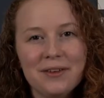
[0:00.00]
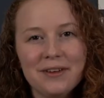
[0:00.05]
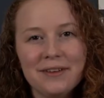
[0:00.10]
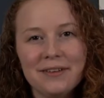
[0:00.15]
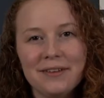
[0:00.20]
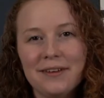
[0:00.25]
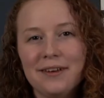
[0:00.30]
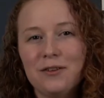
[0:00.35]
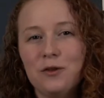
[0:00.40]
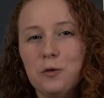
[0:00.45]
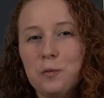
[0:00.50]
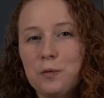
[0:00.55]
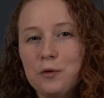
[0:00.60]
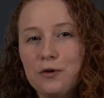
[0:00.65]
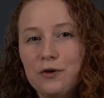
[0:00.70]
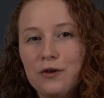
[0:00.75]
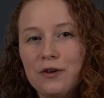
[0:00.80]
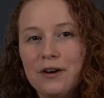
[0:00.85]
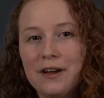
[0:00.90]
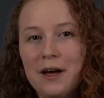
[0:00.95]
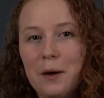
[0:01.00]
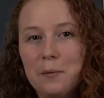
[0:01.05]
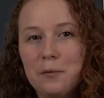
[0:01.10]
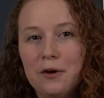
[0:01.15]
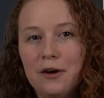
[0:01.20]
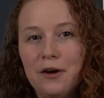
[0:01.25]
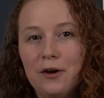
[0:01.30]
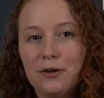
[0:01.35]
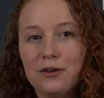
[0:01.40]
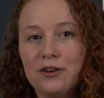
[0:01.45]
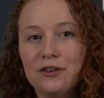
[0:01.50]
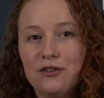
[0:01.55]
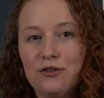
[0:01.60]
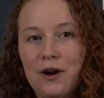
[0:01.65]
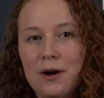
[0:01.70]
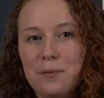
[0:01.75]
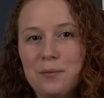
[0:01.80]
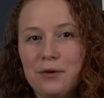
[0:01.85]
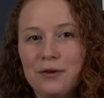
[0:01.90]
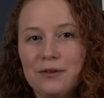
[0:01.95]
this is to put your camera on a
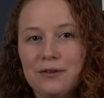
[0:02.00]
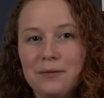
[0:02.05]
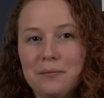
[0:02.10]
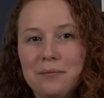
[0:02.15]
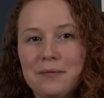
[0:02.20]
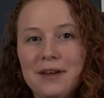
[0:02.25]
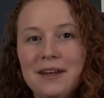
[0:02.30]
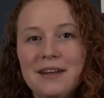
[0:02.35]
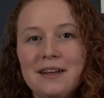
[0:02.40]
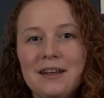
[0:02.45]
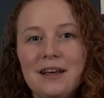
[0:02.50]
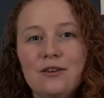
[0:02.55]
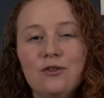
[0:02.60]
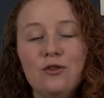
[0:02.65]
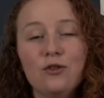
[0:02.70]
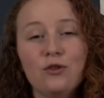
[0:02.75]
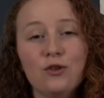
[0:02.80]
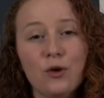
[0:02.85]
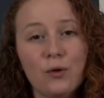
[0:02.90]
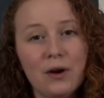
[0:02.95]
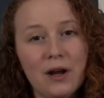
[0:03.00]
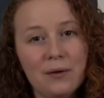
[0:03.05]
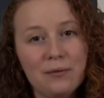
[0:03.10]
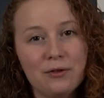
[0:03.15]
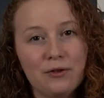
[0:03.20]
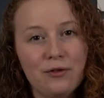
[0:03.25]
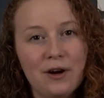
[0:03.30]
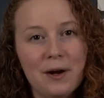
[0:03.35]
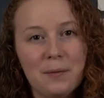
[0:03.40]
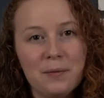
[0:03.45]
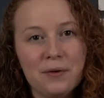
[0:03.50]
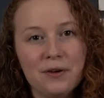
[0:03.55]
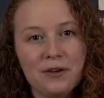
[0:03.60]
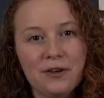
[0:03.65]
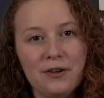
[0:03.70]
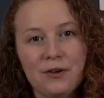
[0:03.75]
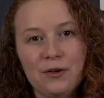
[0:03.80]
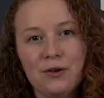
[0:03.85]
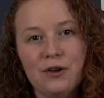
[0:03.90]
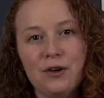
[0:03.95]
tripod. In case you don't have a
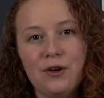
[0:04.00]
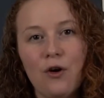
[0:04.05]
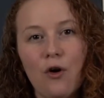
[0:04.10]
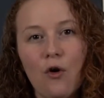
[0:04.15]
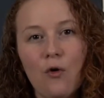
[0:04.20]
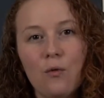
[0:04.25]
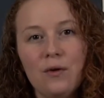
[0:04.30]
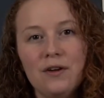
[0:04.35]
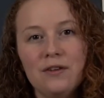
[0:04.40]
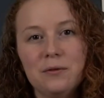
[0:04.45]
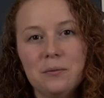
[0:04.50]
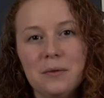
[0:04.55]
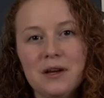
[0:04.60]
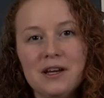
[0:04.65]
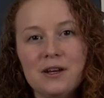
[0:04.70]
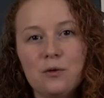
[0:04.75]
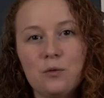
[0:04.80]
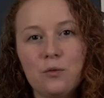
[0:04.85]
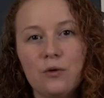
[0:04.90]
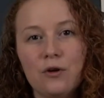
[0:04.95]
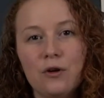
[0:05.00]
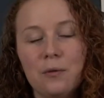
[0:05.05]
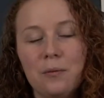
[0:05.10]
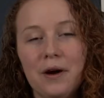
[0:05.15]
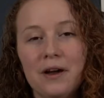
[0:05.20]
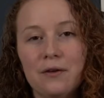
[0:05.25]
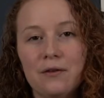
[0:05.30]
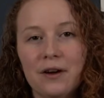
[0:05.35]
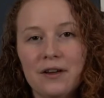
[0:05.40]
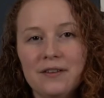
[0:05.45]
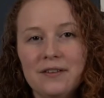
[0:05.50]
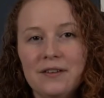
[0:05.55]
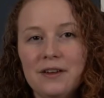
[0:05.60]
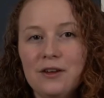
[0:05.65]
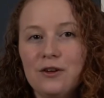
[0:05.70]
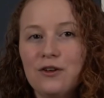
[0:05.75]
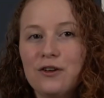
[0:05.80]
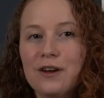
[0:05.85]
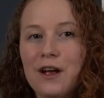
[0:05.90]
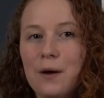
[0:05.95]
tripod, you can always make it work by resting
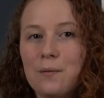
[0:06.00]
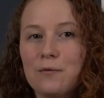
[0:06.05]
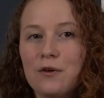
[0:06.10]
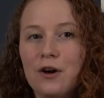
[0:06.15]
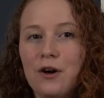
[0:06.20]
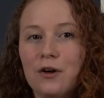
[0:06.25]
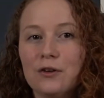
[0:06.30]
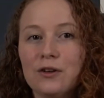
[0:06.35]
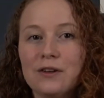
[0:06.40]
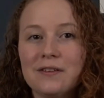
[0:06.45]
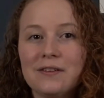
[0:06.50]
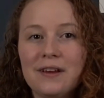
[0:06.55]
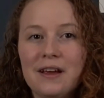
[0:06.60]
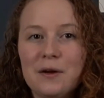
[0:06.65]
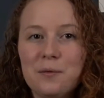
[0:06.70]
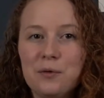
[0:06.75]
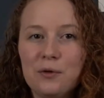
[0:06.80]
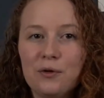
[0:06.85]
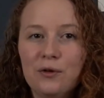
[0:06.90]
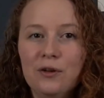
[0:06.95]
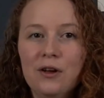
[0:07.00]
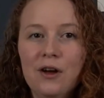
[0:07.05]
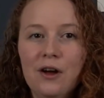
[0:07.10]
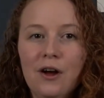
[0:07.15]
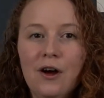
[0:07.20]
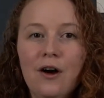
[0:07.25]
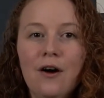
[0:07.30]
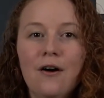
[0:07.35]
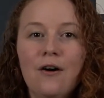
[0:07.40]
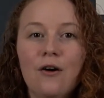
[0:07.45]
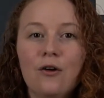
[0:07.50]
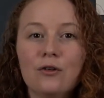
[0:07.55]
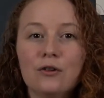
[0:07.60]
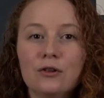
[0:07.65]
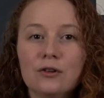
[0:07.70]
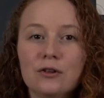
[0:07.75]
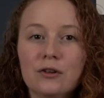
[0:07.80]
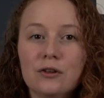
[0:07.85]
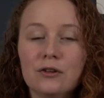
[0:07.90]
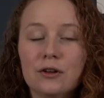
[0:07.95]
your camera on a table or
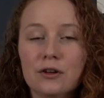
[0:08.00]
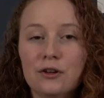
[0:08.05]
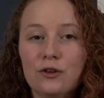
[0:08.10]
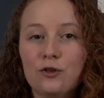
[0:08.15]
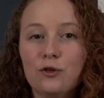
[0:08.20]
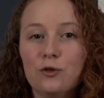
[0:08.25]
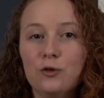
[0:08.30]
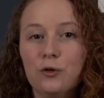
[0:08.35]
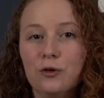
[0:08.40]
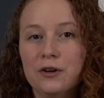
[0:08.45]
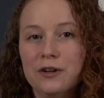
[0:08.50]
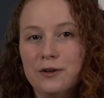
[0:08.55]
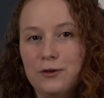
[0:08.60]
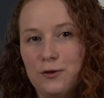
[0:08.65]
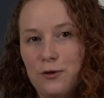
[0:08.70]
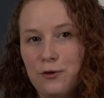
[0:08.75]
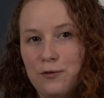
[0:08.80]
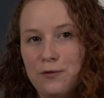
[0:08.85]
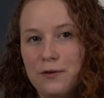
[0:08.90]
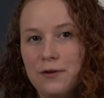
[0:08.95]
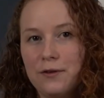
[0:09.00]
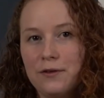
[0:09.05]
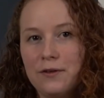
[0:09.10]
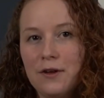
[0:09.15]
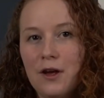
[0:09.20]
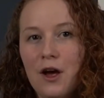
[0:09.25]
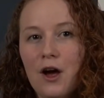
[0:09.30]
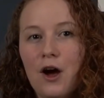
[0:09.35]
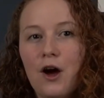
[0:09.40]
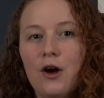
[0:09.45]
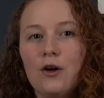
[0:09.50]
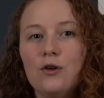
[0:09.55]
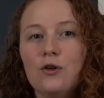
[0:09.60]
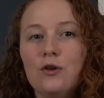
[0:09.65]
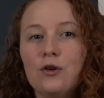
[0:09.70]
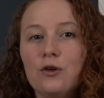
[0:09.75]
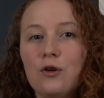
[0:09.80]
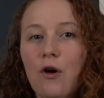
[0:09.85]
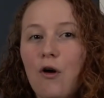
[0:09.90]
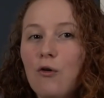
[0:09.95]
on another sturdy surface. You
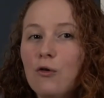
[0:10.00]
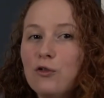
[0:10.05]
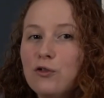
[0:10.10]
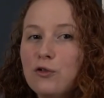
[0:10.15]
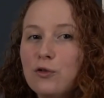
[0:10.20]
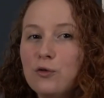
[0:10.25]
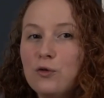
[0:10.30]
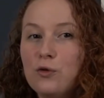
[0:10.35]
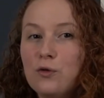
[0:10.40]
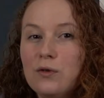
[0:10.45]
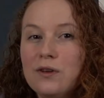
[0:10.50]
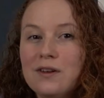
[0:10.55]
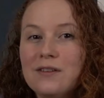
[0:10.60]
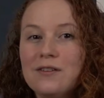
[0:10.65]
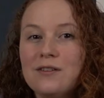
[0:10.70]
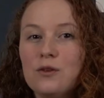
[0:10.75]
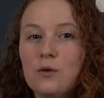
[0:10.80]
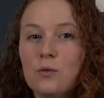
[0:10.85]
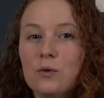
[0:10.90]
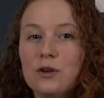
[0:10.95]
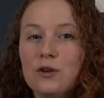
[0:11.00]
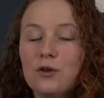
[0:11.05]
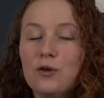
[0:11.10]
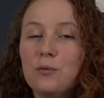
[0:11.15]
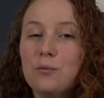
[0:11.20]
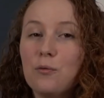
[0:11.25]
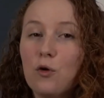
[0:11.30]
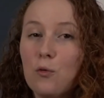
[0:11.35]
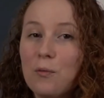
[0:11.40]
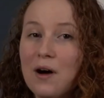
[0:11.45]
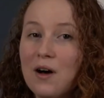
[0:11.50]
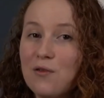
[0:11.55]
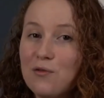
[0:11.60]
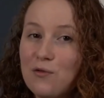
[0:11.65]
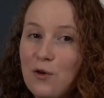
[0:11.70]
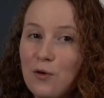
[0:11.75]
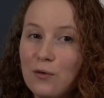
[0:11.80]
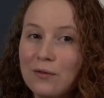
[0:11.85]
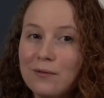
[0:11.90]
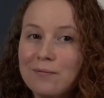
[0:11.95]
could also do this with your mobile
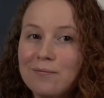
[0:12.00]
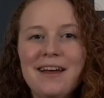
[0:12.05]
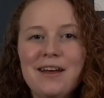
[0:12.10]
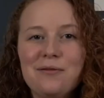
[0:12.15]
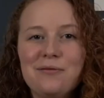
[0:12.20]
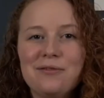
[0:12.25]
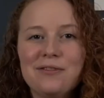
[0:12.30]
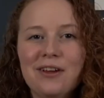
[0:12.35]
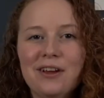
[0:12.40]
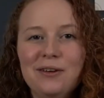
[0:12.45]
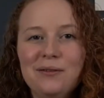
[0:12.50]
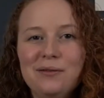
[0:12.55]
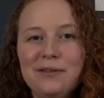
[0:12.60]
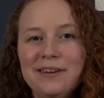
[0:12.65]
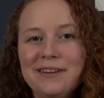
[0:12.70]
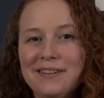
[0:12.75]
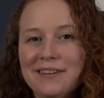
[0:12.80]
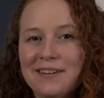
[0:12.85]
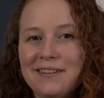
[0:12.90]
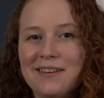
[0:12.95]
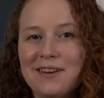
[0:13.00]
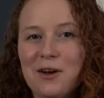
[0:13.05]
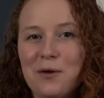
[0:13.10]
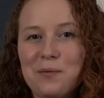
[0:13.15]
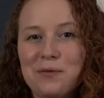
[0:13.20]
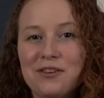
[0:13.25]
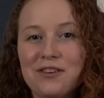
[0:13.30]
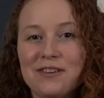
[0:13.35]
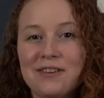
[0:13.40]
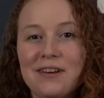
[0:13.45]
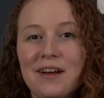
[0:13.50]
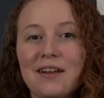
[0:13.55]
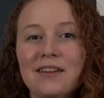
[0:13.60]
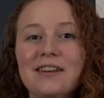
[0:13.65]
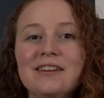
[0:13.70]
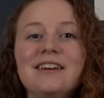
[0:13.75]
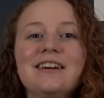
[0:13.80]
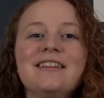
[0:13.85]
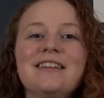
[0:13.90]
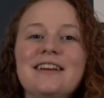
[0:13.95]
phone. If none of this is an option,
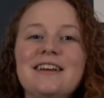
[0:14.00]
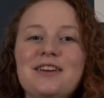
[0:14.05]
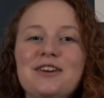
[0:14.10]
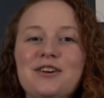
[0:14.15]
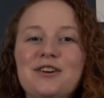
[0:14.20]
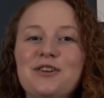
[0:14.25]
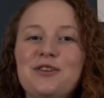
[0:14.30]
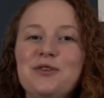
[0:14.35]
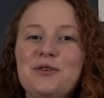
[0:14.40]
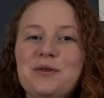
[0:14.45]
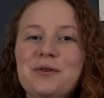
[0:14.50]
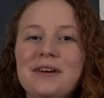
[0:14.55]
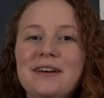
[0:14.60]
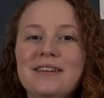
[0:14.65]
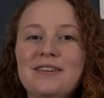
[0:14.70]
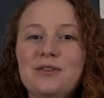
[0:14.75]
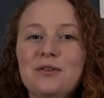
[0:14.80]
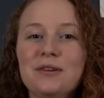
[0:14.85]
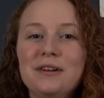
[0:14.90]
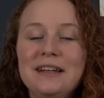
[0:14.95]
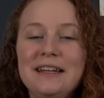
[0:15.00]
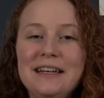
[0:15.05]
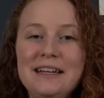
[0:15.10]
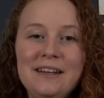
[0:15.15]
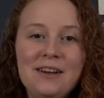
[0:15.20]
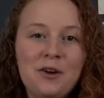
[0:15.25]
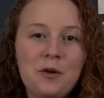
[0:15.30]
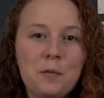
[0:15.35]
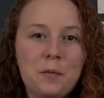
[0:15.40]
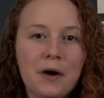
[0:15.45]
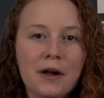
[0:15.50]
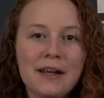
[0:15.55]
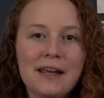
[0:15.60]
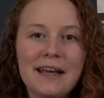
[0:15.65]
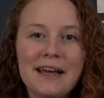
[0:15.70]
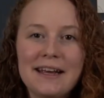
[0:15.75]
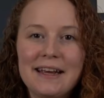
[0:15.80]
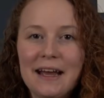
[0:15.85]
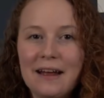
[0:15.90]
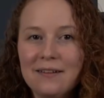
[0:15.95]
another thing you could do is to lean your body
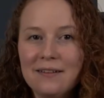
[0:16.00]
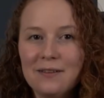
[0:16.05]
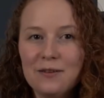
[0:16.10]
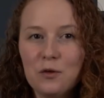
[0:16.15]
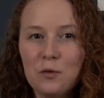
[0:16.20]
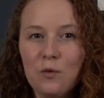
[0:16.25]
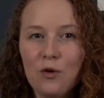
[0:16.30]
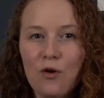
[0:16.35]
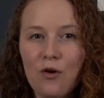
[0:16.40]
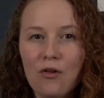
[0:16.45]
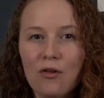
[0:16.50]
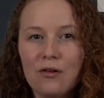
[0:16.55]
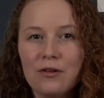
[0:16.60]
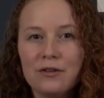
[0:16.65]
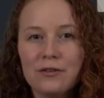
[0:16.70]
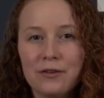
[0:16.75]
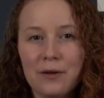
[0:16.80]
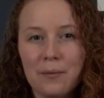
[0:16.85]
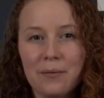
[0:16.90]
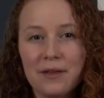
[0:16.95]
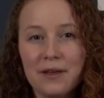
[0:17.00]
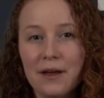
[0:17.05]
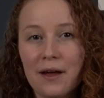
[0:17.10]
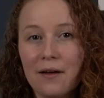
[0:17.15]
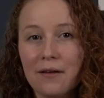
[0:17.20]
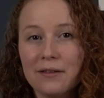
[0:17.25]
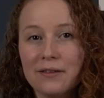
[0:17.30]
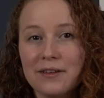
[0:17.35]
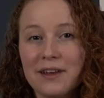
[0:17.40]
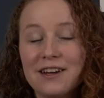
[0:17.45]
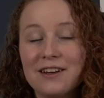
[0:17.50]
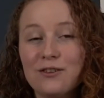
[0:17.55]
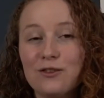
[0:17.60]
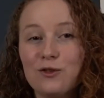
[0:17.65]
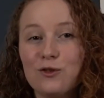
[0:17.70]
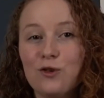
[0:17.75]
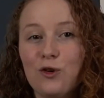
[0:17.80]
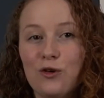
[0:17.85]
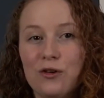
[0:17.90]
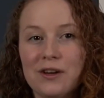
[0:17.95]
against the wall or something else that is
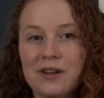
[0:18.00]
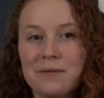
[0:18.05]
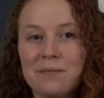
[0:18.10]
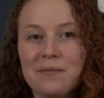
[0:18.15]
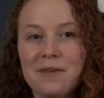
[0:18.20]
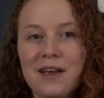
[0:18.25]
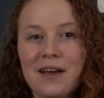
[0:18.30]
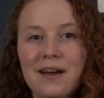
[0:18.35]
sturdy.